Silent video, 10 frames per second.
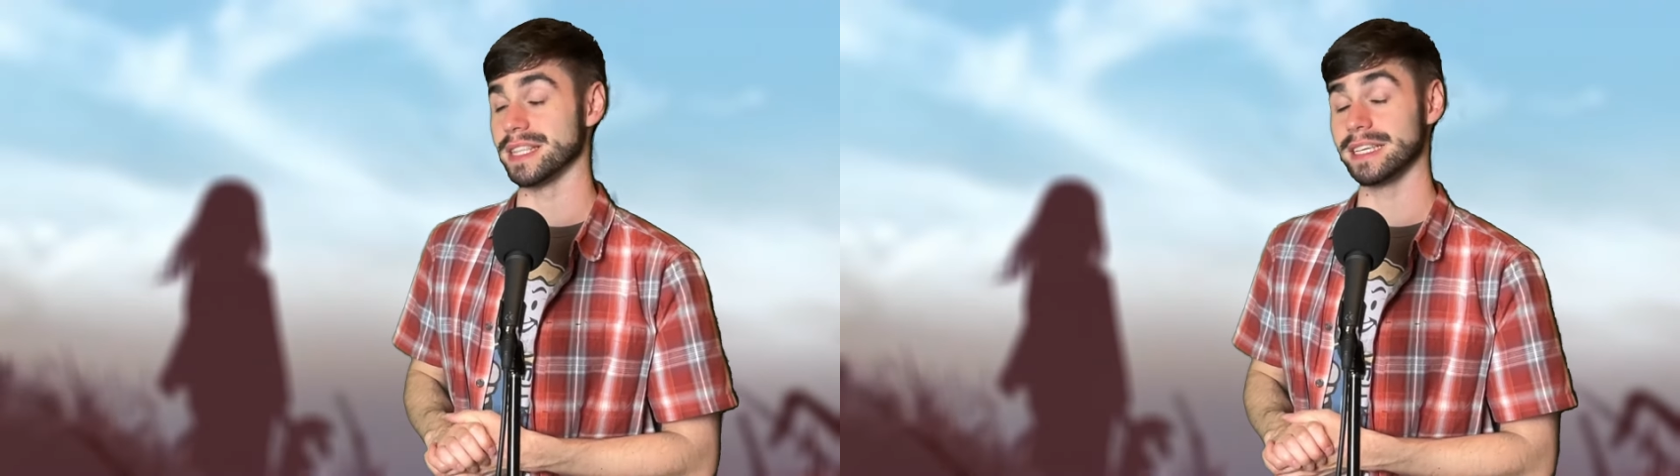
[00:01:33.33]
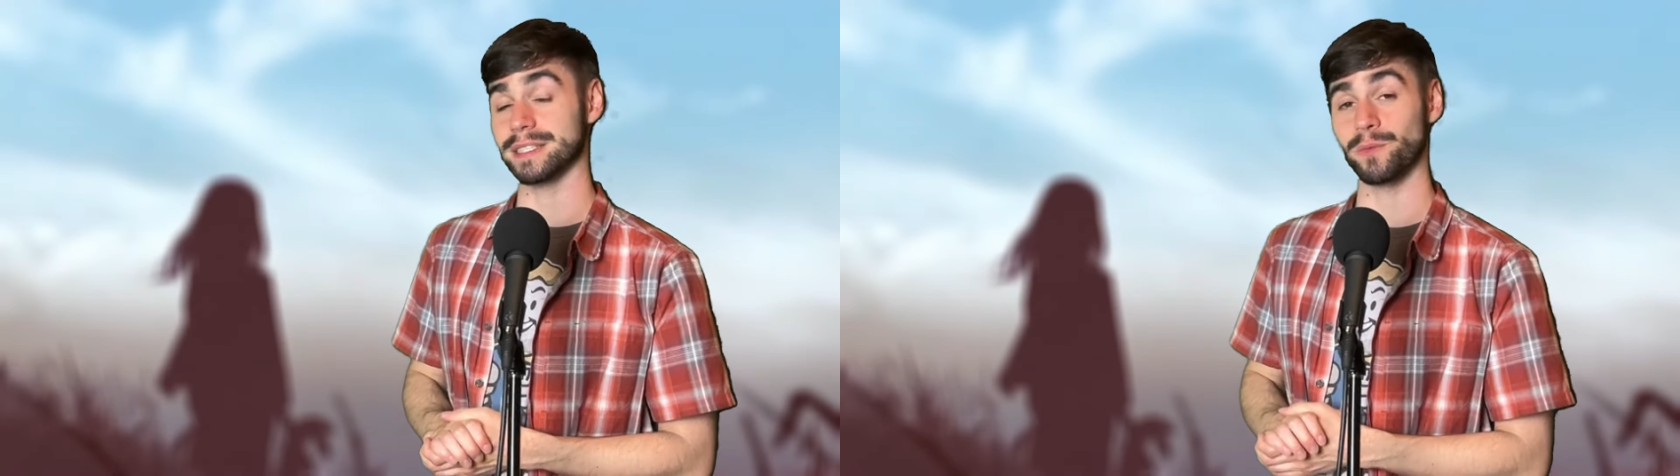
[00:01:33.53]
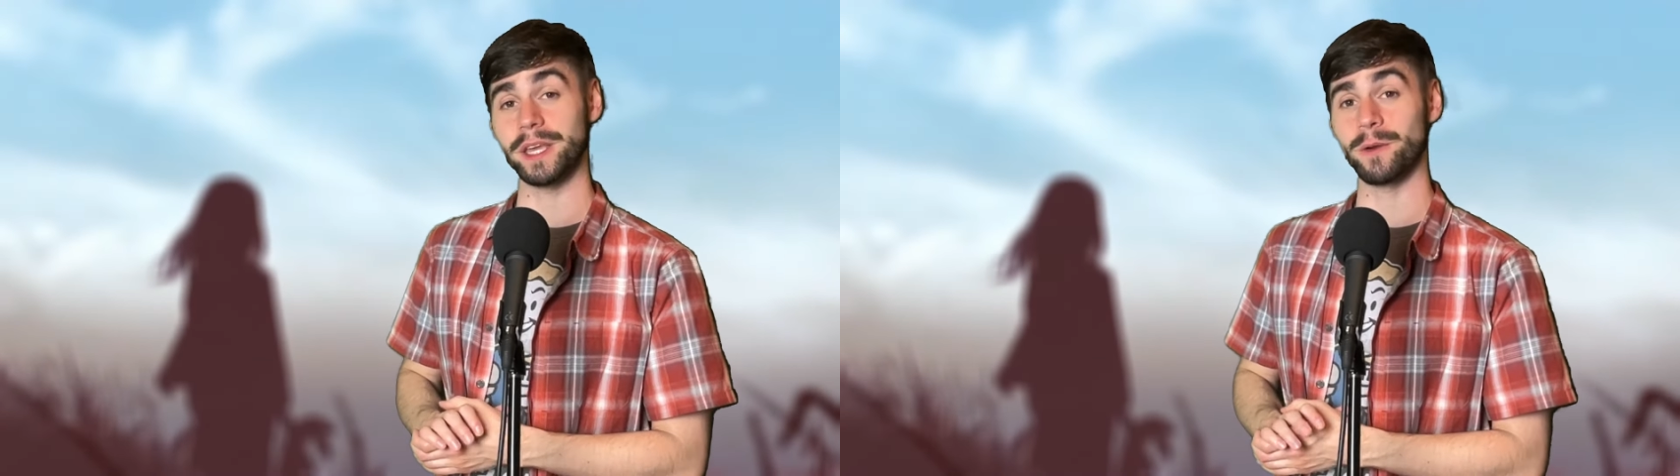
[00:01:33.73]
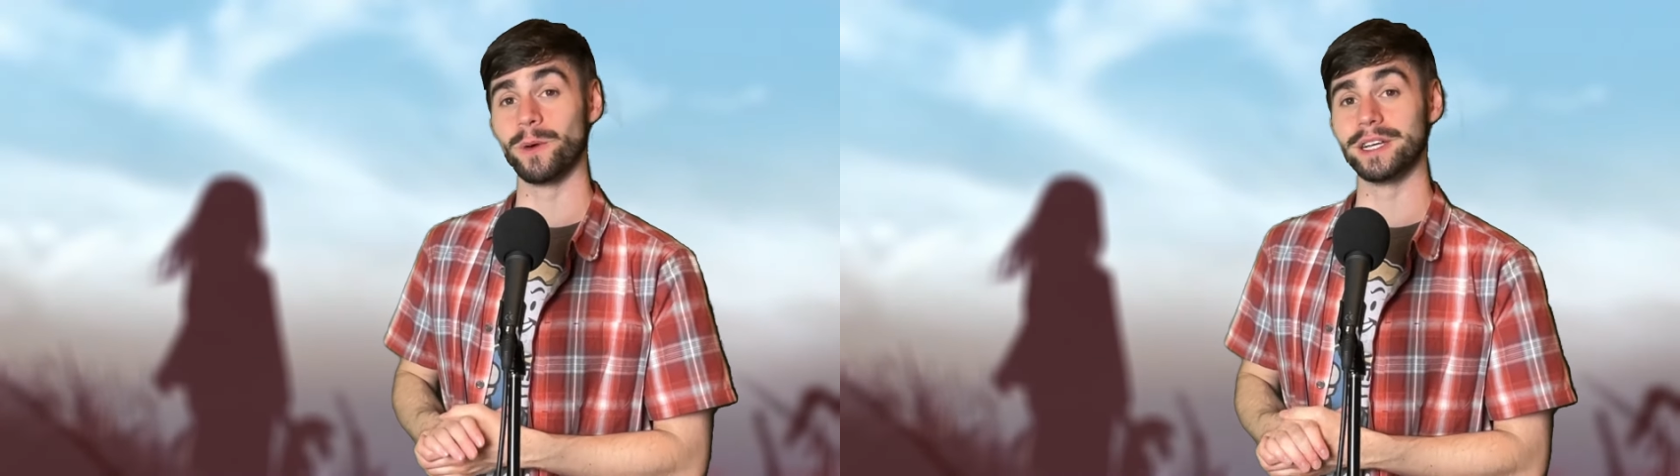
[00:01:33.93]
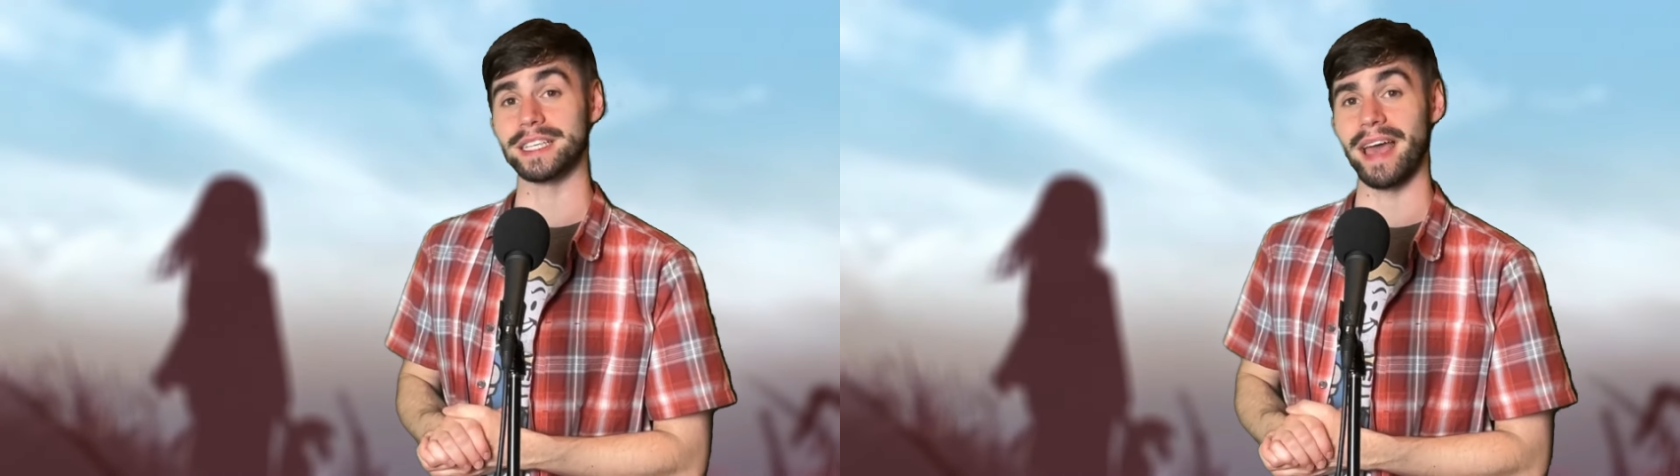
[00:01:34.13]
this week
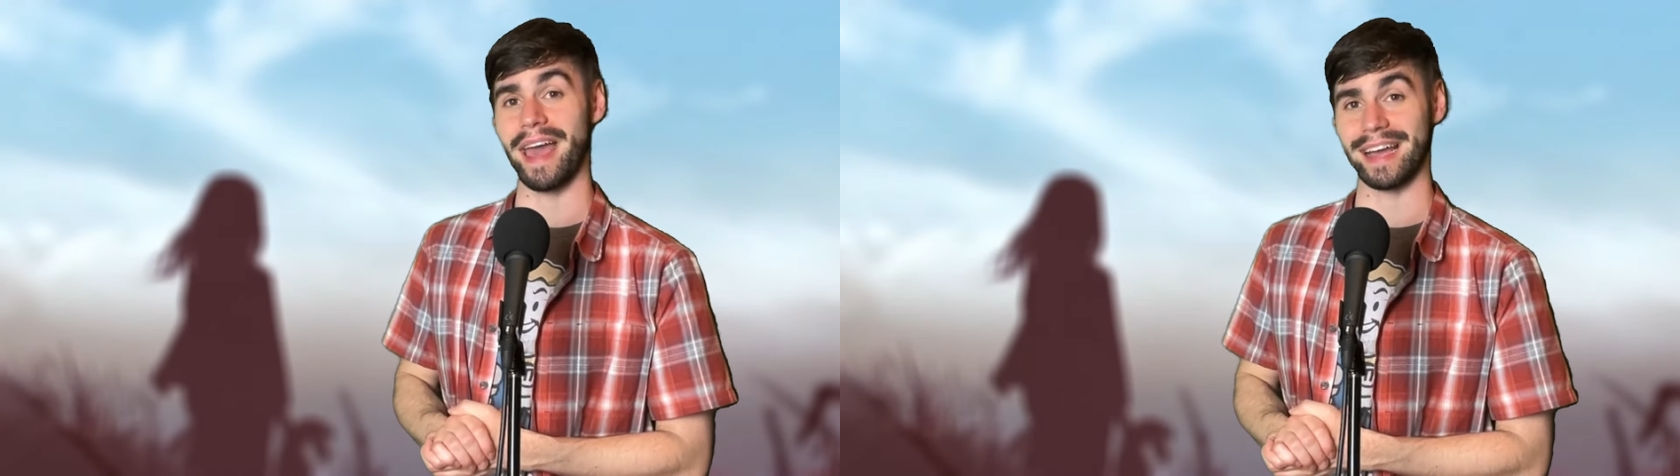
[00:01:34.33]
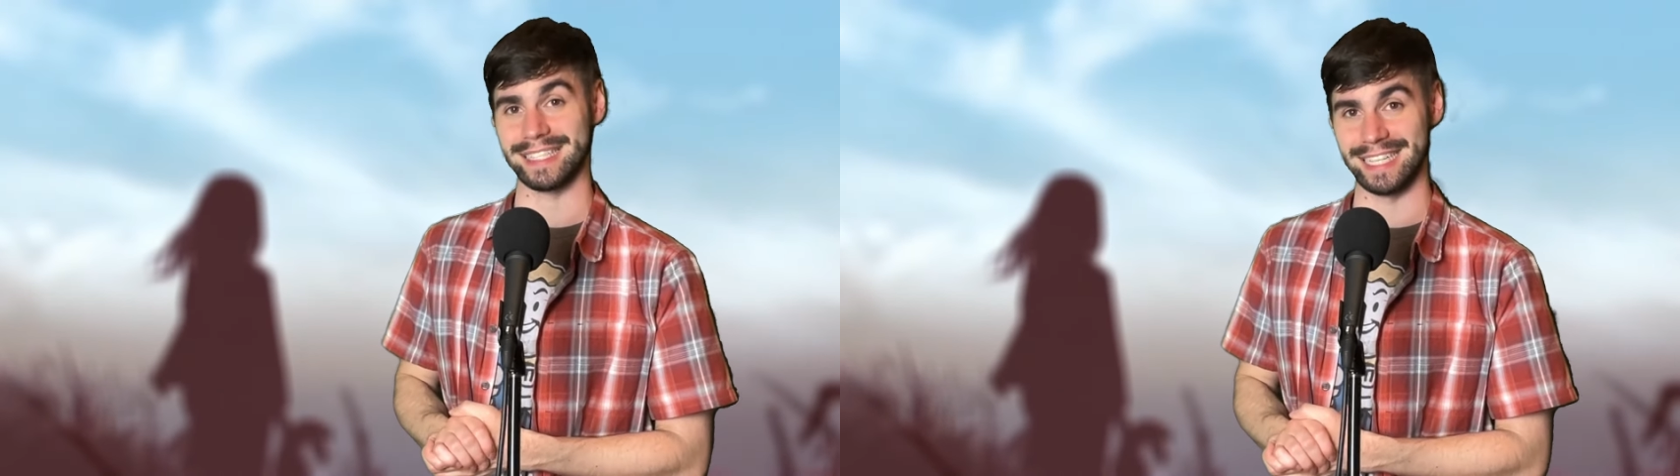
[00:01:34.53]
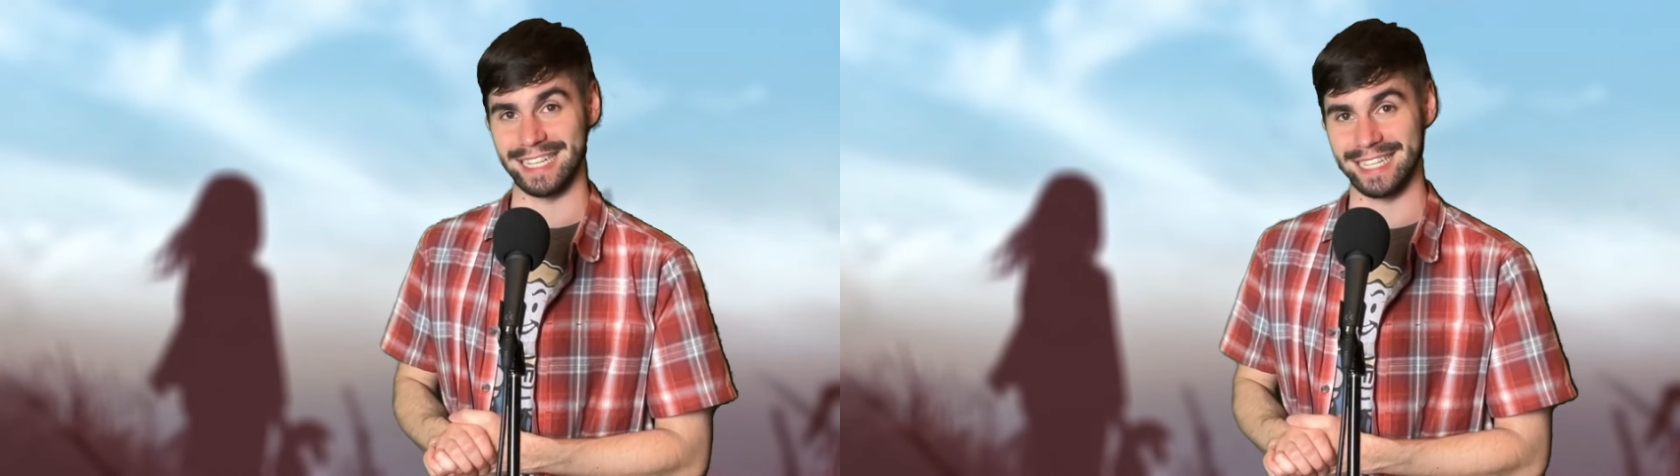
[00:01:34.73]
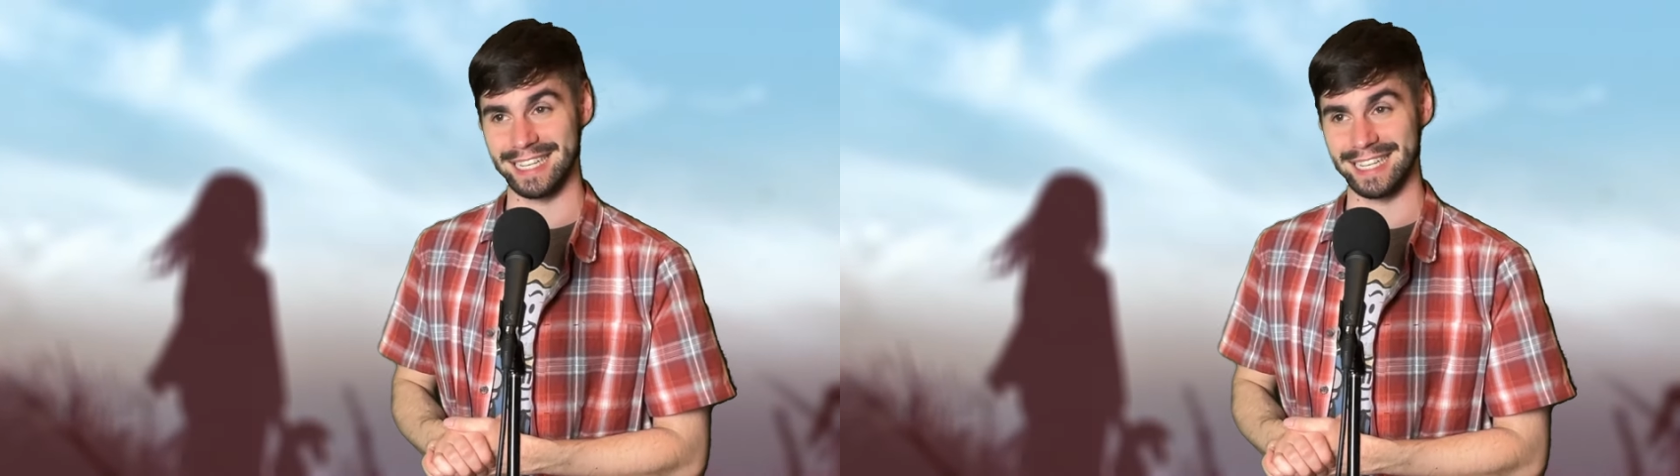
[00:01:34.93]
was hectic.